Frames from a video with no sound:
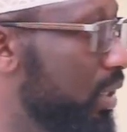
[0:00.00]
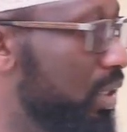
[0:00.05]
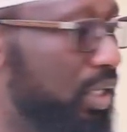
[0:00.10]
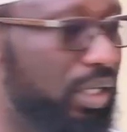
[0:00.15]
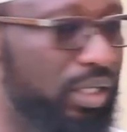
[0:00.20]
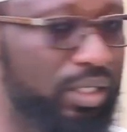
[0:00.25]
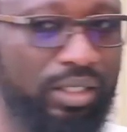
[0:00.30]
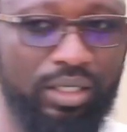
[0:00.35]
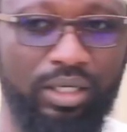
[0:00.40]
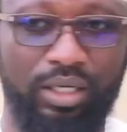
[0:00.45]

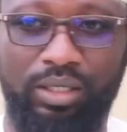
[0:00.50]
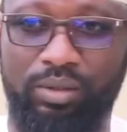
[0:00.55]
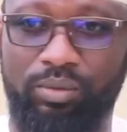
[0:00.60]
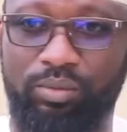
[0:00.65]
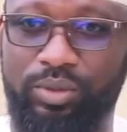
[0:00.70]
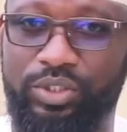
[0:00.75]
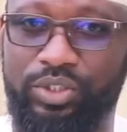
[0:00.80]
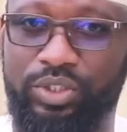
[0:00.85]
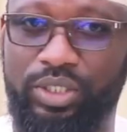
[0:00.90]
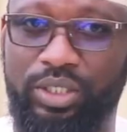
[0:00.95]
And then
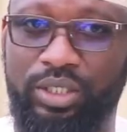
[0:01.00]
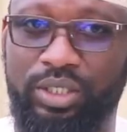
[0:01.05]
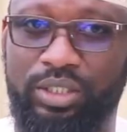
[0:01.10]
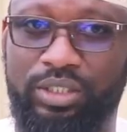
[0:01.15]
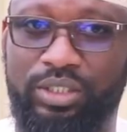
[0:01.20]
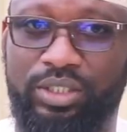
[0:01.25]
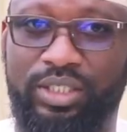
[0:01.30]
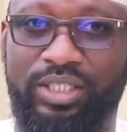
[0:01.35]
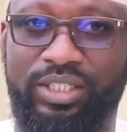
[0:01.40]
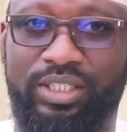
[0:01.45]
we say
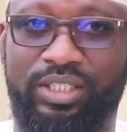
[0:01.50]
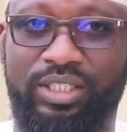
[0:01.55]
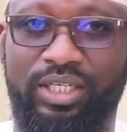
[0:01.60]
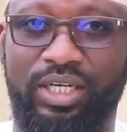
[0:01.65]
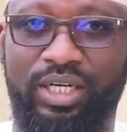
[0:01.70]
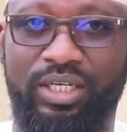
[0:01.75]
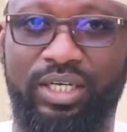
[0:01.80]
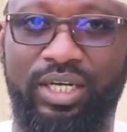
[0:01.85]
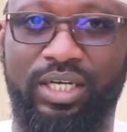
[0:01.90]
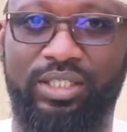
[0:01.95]

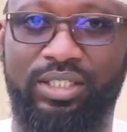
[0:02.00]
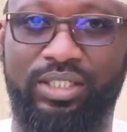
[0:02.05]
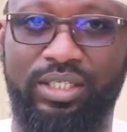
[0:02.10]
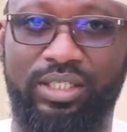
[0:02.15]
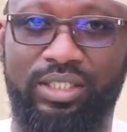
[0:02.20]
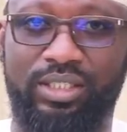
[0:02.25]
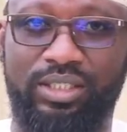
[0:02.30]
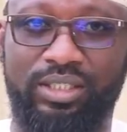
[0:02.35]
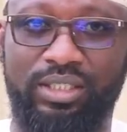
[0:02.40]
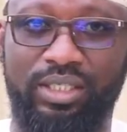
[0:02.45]
Sitta, there are
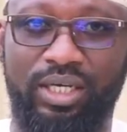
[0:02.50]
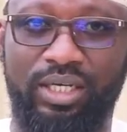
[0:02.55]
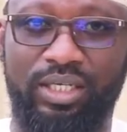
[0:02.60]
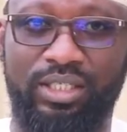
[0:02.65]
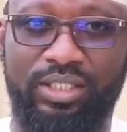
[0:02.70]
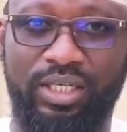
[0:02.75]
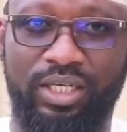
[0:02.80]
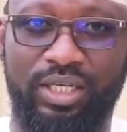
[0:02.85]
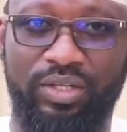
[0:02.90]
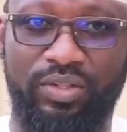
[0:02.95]
six,
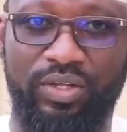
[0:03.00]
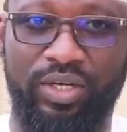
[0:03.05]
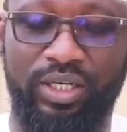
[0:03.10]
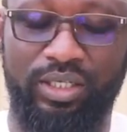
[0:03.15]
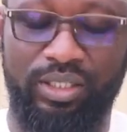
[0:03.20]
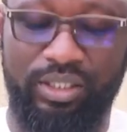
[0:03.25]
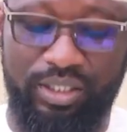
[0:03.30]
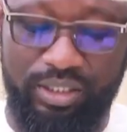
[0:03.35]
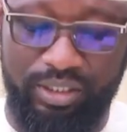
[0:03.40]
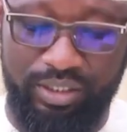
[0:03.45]
Alaysa
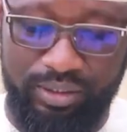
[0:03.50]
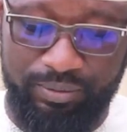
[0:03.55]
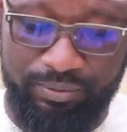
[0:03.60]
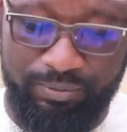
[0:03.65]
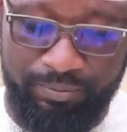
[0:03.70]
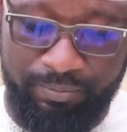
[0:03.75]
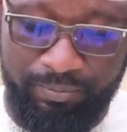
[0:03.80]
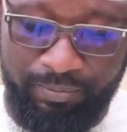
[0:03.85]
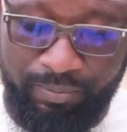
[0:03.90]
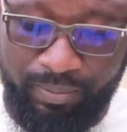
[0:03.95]
Kadhalik.
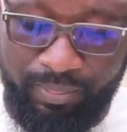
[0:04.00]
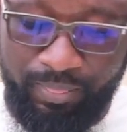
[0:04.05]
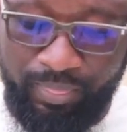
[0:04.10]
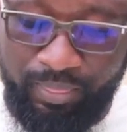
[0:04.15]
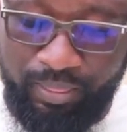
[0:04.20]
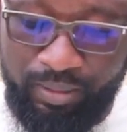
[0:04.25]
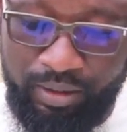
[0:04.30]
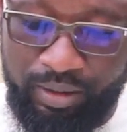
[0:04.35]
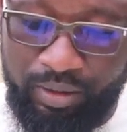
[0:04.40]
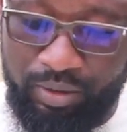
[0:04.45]

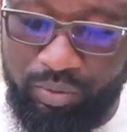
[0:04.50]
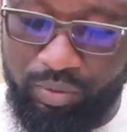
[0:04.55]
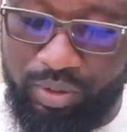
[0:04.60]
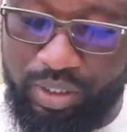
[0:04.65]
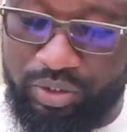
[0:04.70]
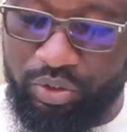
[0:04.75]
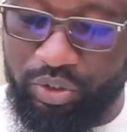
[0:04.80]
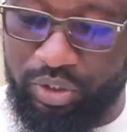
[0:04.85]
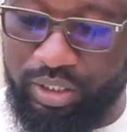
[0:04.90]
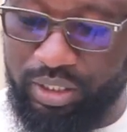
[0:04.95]

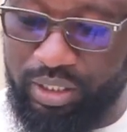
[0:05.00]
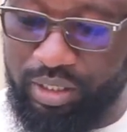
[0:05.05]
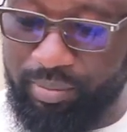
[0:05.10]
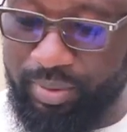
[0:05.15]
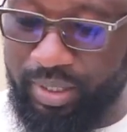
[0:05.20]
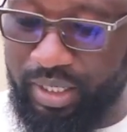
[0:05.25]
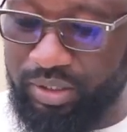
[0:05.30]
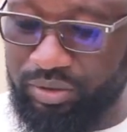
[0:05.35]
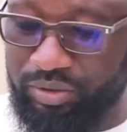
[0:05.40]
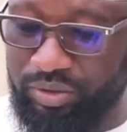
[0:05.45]
We're talking
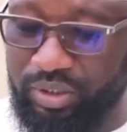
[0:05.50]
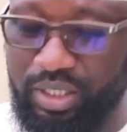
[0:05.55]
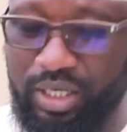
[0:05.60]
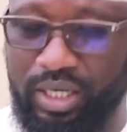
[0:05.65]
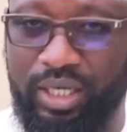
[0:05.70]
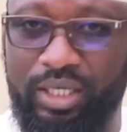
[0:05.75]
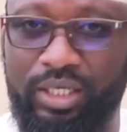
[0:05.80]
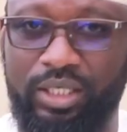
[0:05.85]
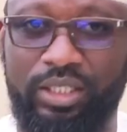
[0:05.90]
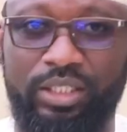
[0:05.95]
about
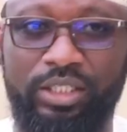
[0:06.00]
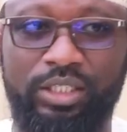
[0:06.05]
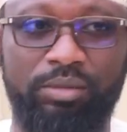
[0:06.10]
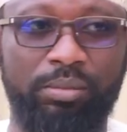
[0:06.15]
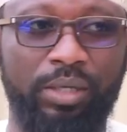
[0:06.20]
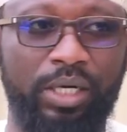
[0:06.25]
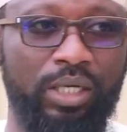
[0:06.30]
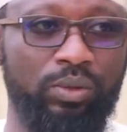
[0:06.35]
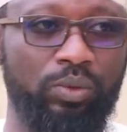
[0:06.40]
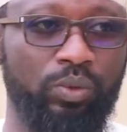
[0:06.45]

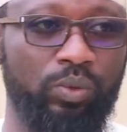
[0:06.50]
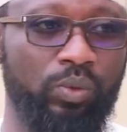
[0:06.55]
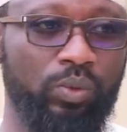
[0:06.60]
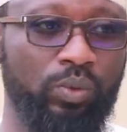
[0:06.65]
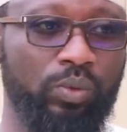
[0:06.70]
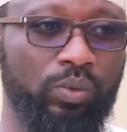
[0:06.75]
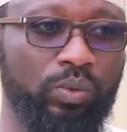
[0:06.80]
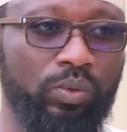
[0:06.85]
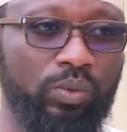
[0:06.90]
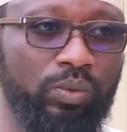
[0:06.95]

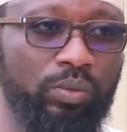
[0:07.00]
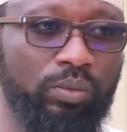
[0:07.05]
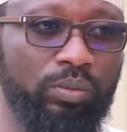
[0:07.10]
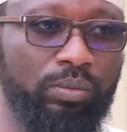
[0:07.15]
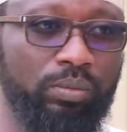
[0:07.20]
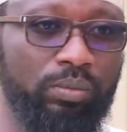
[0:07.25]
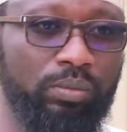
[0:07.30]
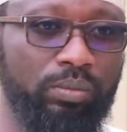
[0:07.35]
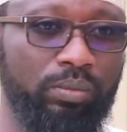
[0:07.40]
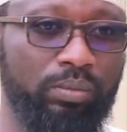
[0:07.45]
Al-Imanu
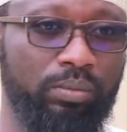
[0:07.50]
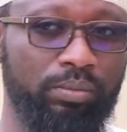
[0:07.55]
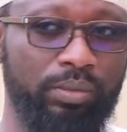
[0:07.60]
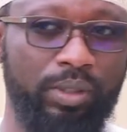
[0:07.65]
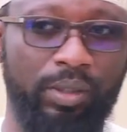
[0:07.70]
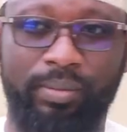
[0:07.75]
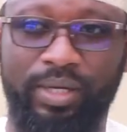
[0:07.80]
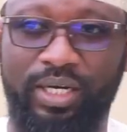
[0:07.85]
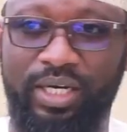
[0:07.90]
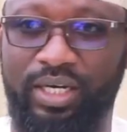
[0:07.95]

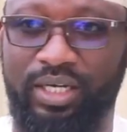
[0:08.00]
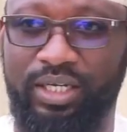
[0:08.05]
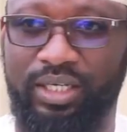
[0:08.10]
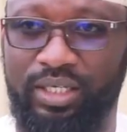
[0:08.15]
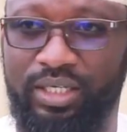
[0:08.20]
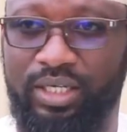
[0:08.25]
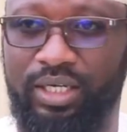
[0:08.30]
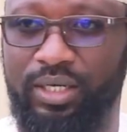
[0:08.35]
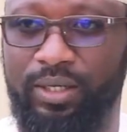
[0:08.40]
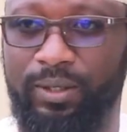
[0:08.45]

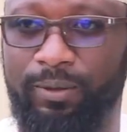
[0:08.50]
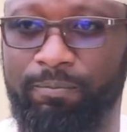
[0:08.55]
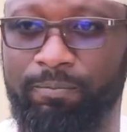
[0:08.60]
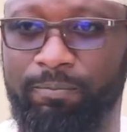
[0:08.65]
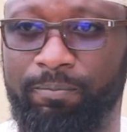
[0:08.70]
Bil-Malaika,